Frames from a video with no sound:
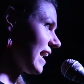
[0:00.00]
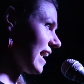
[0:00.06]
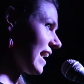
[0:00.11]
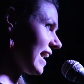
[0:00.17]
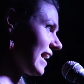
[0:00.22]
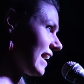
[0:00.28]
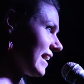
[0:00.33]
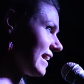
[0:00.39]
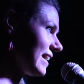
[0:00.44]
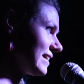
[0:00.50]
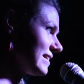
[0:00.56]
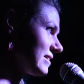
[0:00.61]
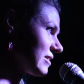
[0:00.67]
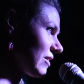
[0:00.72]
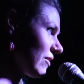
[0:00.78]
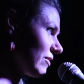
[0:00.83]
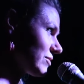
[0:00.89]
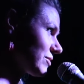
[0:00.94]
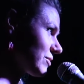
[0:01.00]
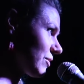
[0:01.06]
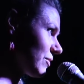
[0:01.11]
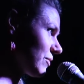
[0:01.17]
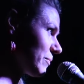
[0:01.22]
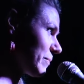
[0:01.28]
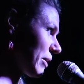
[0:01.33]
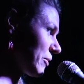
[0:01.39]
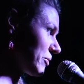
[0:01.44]
And
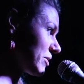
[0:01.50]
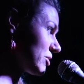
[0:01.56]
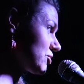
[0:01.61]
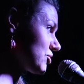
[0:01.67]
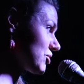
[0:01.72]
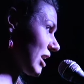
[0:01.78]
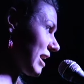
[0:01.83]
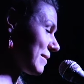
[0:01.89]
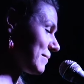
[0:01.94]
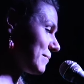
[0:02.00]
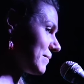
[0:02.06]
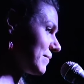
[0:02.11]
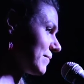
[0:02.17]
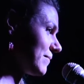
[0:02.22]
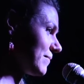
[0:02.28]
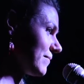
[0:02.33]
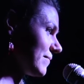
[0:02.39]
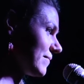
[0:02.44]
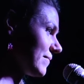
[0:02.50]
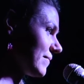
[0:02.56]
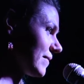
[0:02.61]
also about the shame